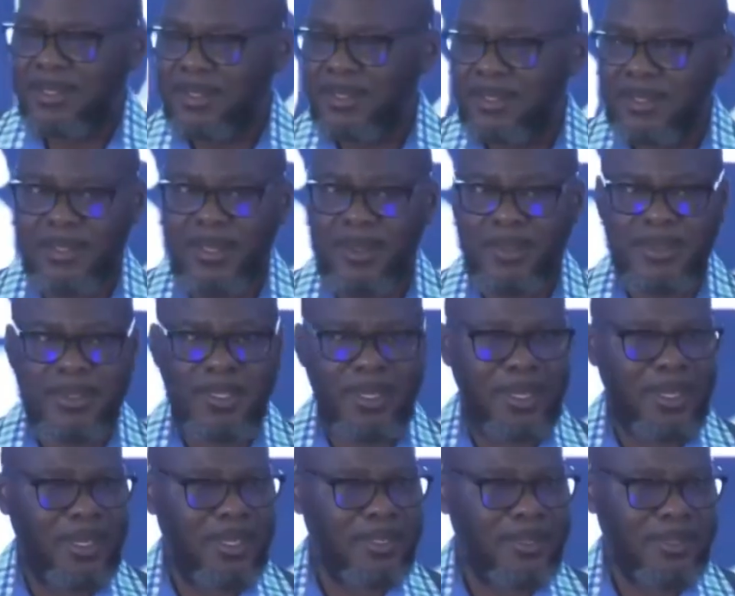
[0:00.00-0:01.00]

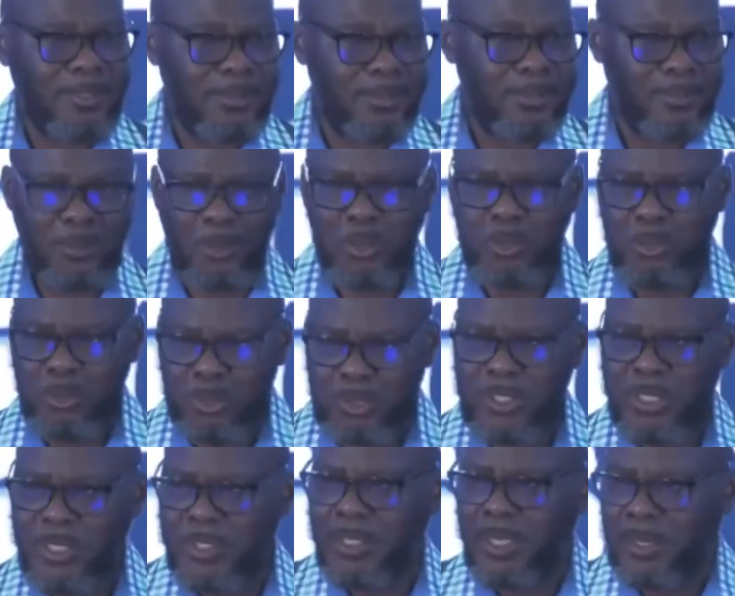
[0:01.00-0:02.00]
what you
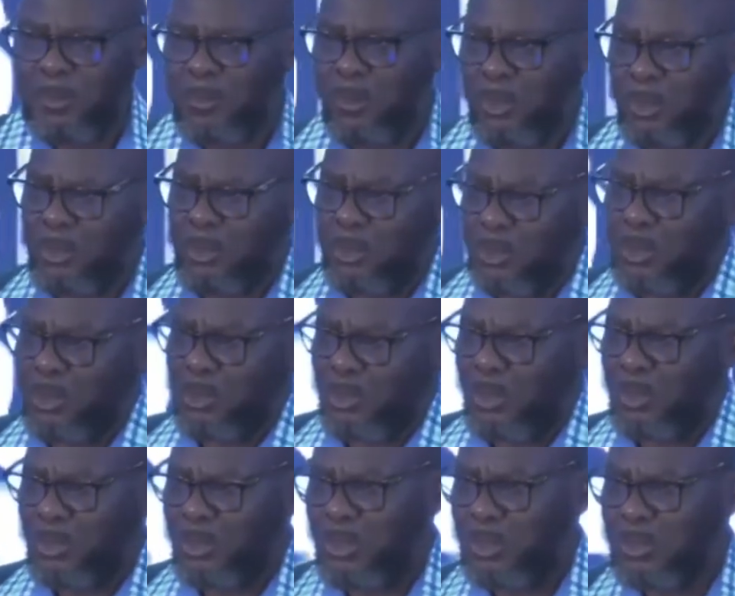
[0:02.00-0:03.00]
said and what you just
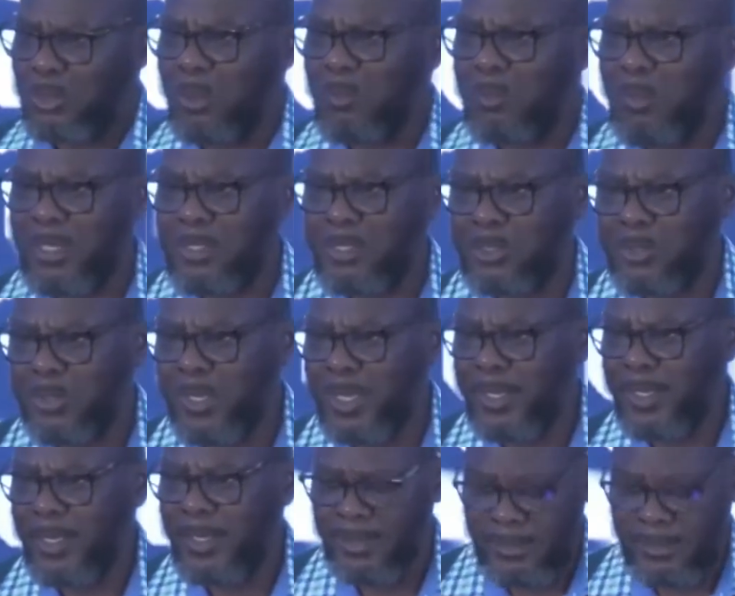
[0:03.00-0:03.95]
done does not match together.